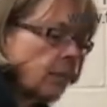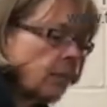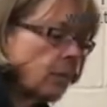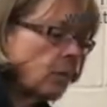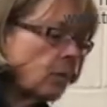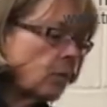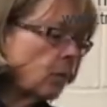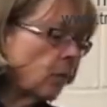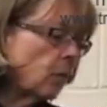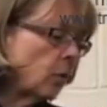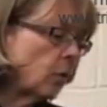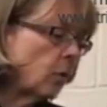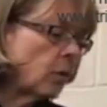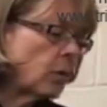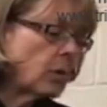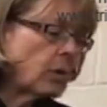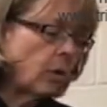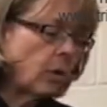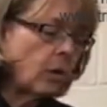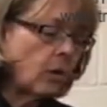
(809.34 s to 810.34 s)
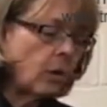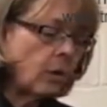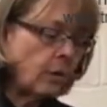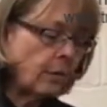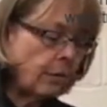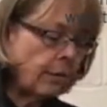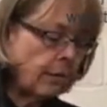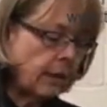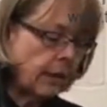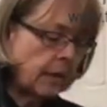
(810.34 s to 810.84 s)
And some
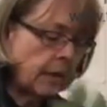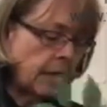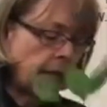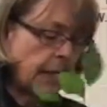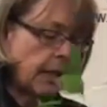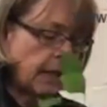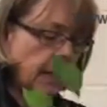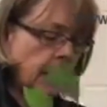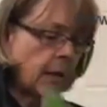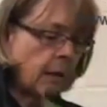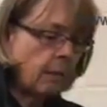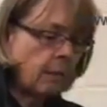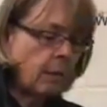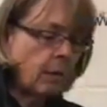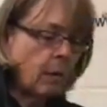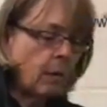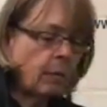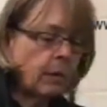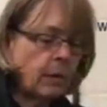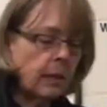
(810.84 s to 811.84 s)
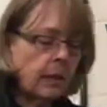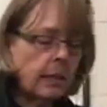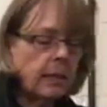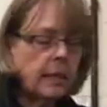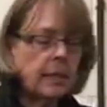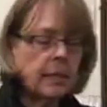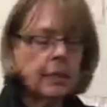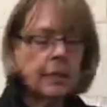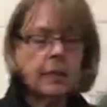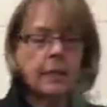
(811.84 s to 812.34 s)
more of the
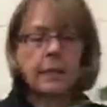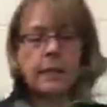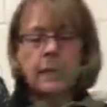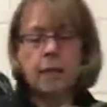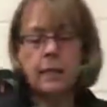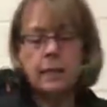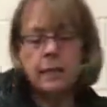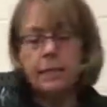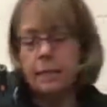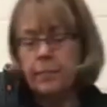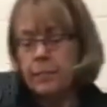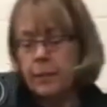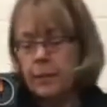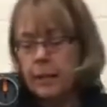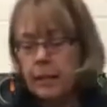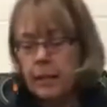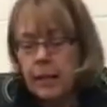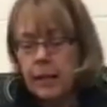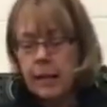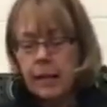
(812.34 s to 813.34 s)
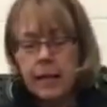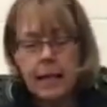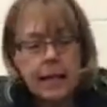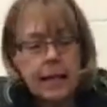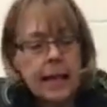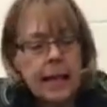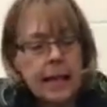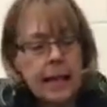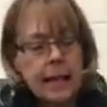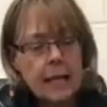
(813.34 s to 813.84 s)
populus.
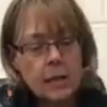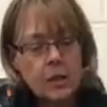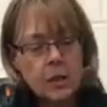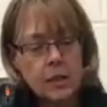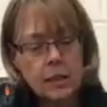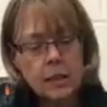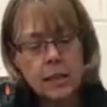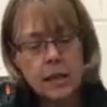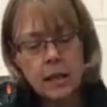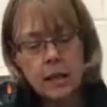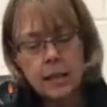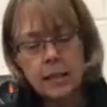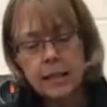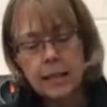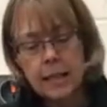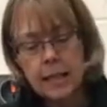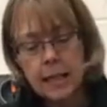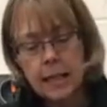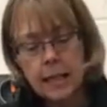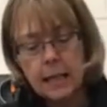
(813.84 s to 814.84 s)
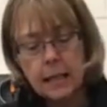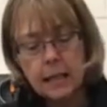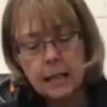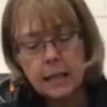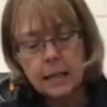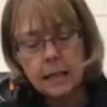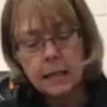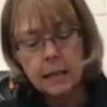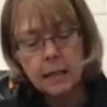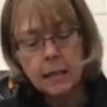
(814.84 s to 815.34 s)
And again, just
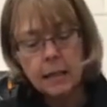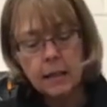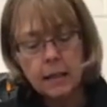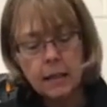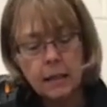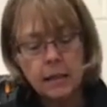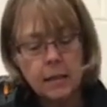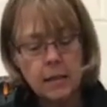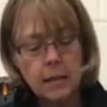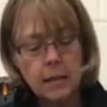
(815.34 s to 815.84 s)
cutting